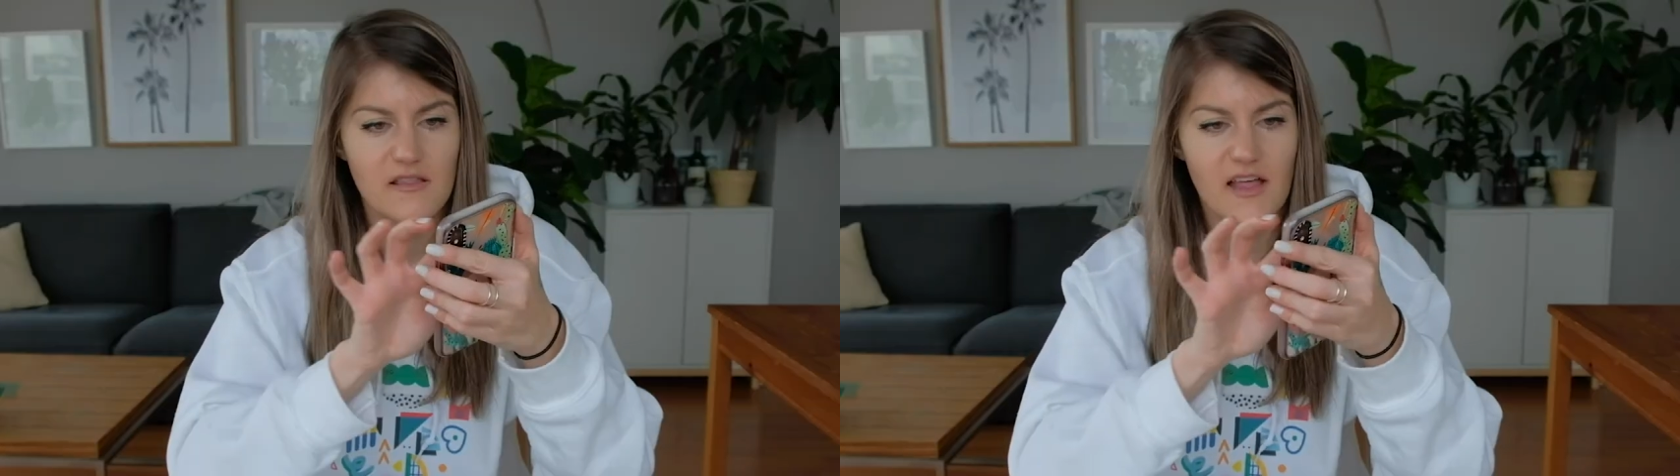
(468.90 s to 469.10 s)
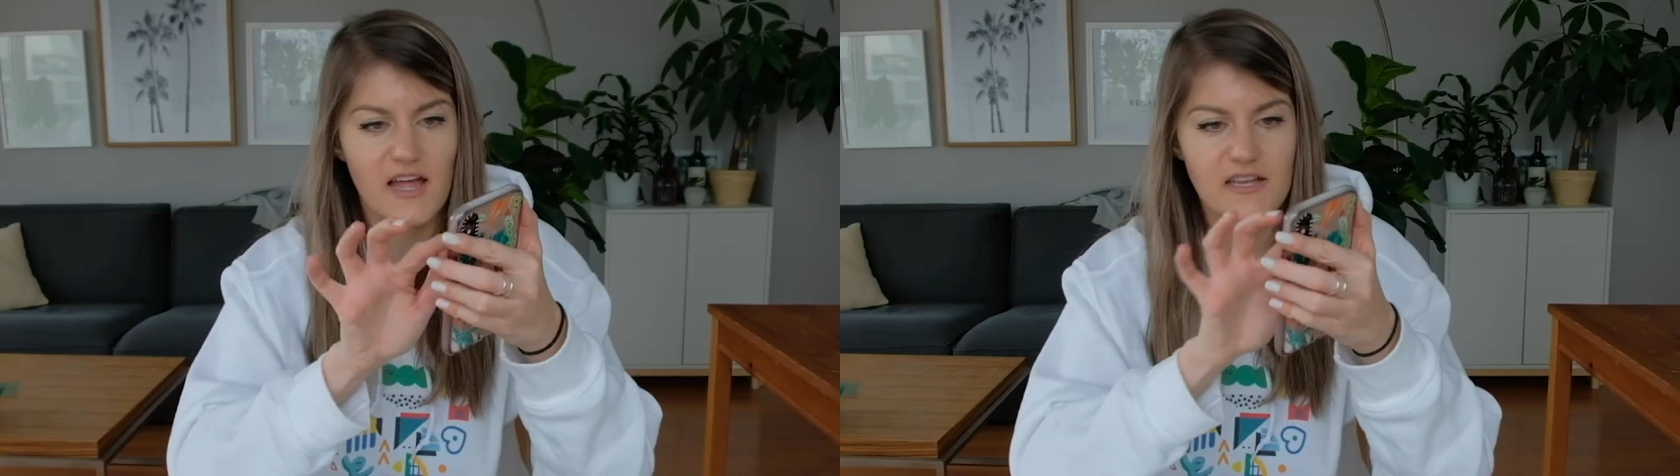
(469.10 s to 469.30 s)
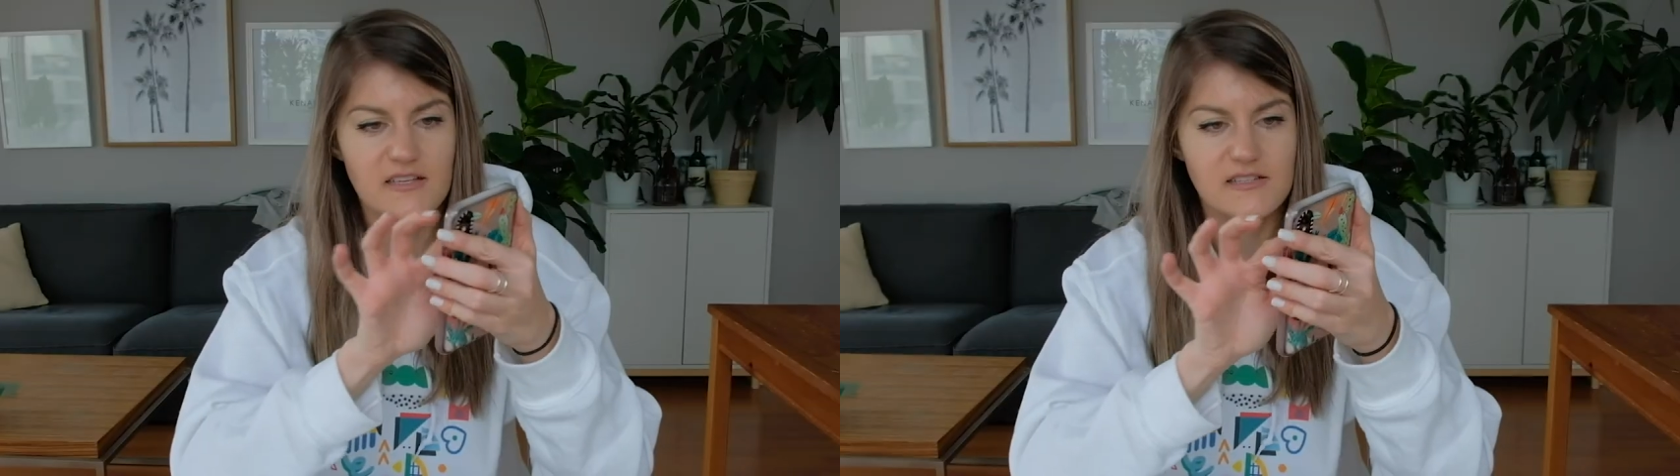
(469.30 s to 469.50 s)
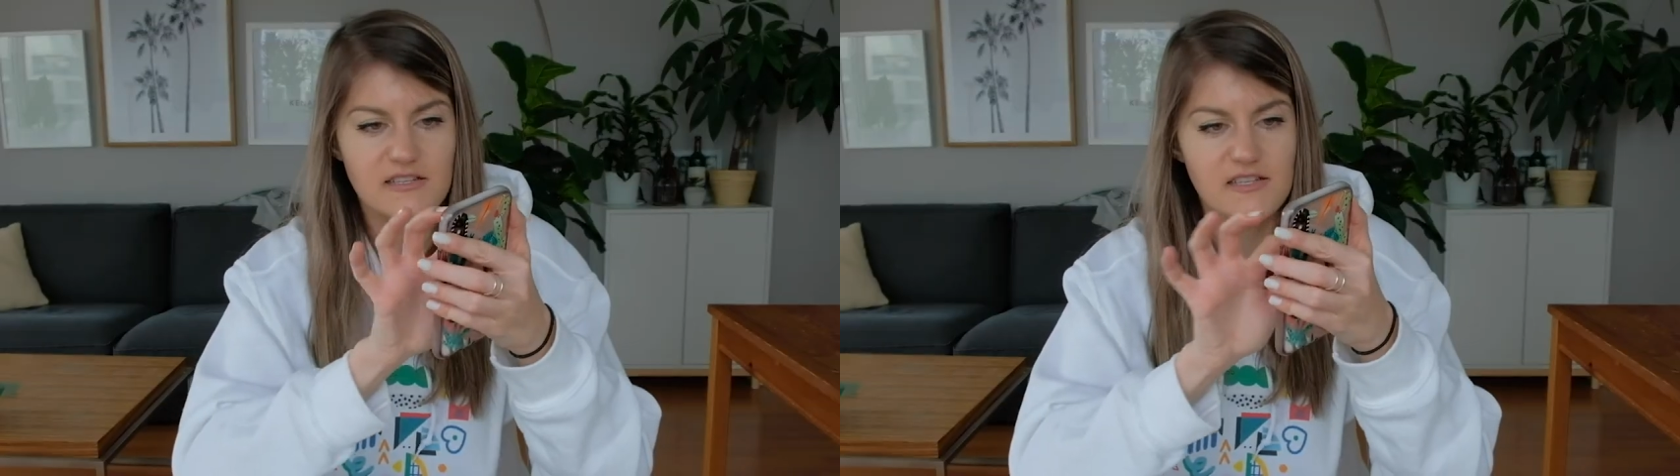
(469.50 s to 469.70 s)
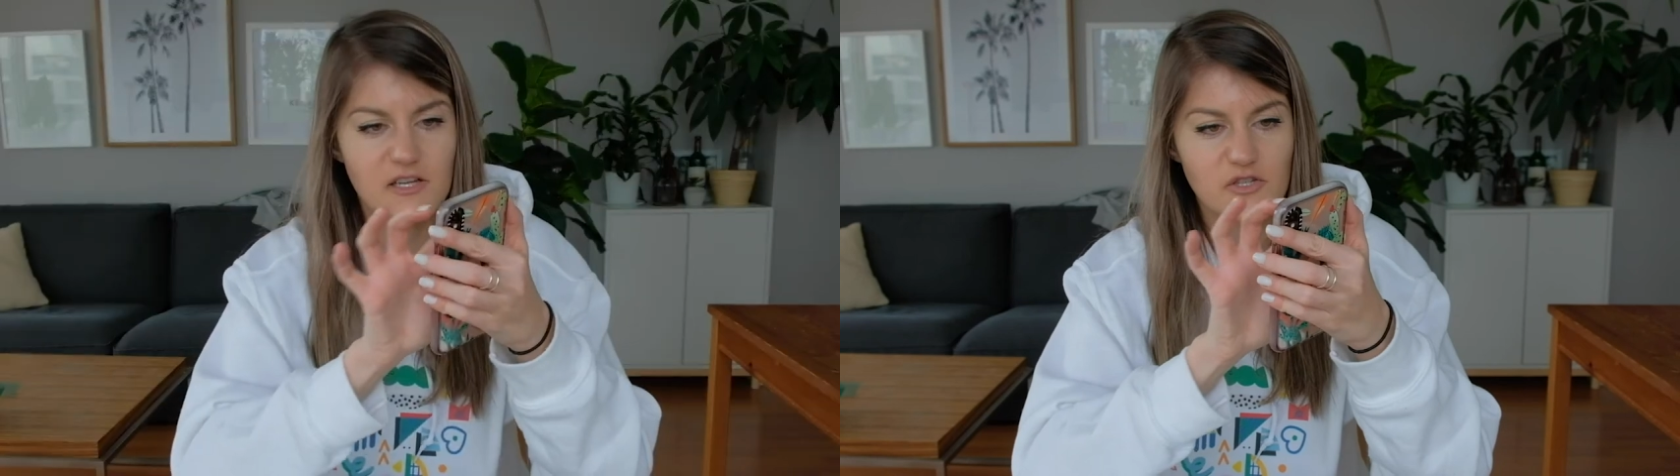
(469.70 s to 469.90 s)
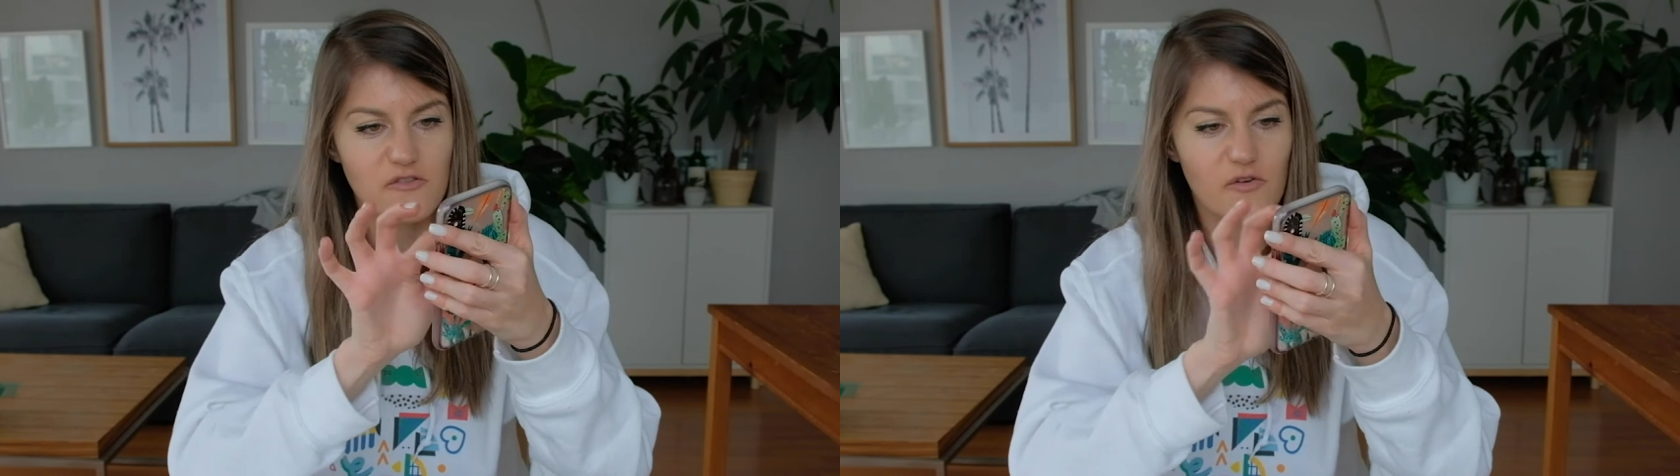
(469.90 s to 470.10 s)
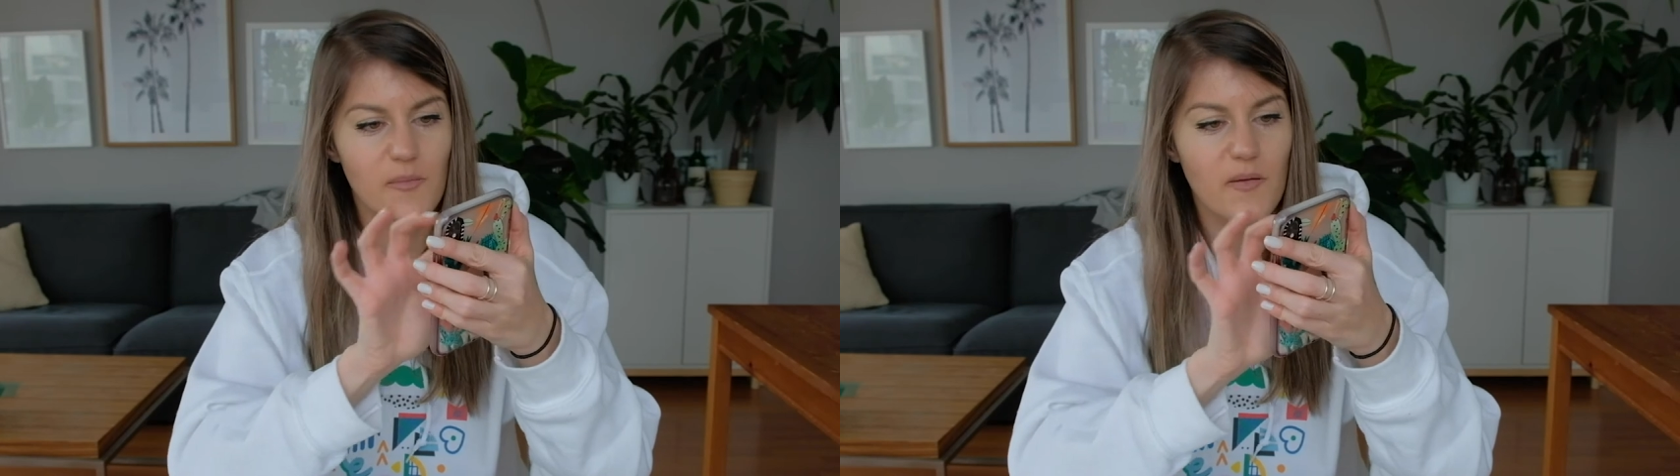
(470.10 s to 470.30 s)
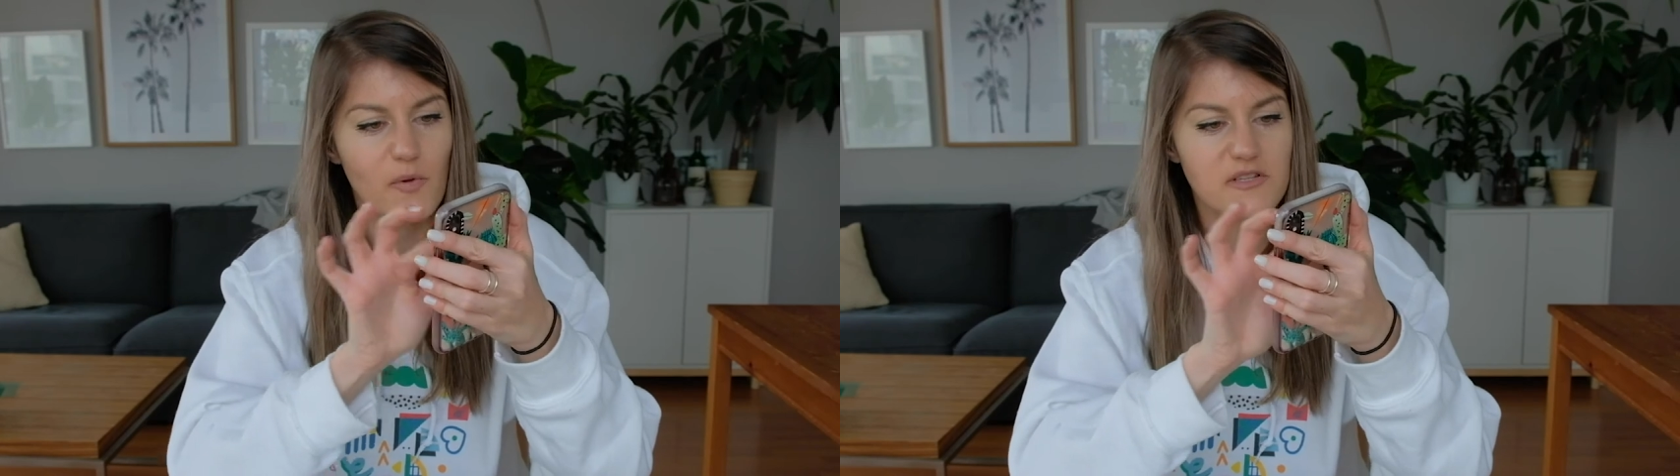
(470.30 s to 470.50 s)
That is essential for
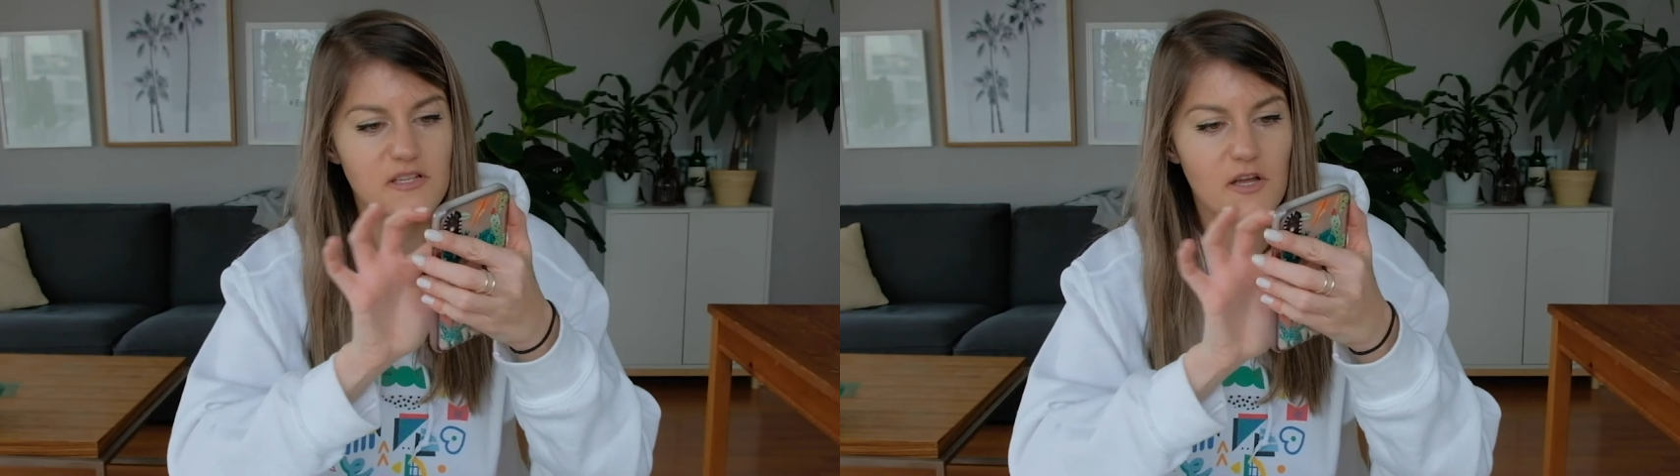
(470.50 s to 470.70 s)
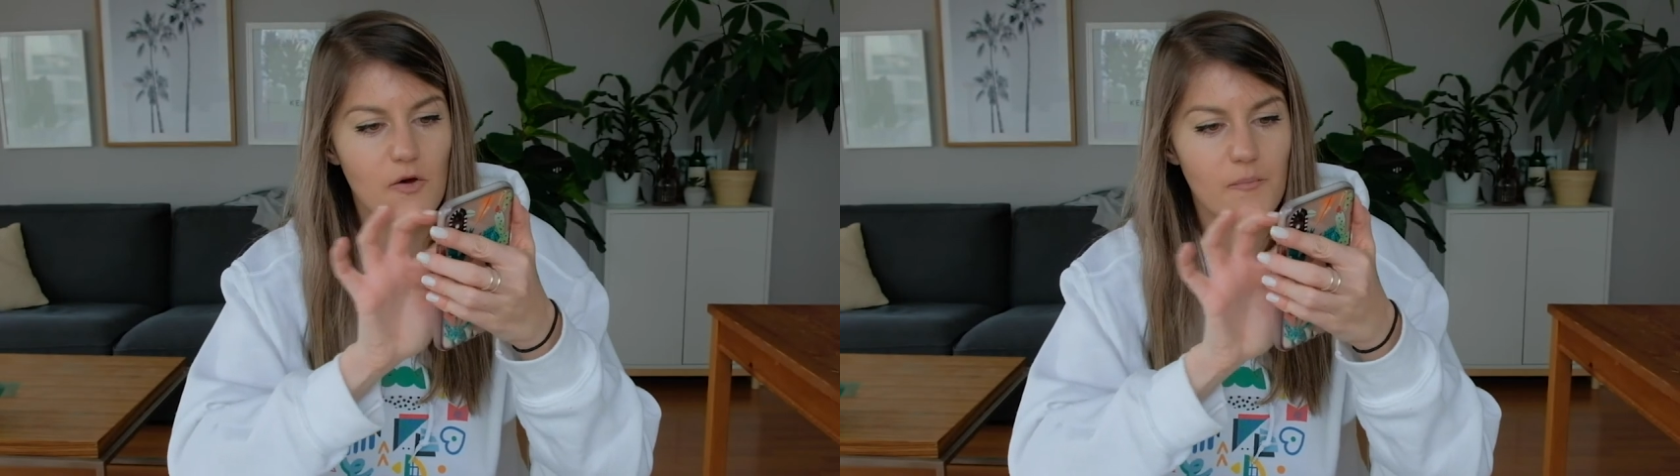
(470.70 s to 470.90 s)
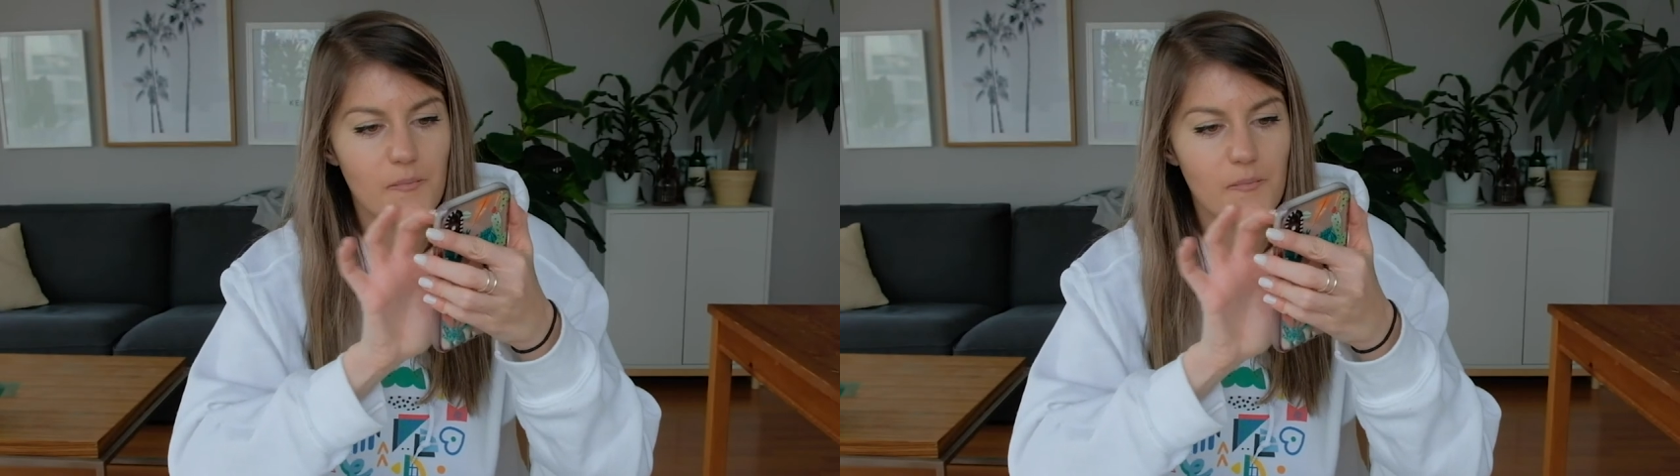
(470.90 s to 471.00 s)
people to know.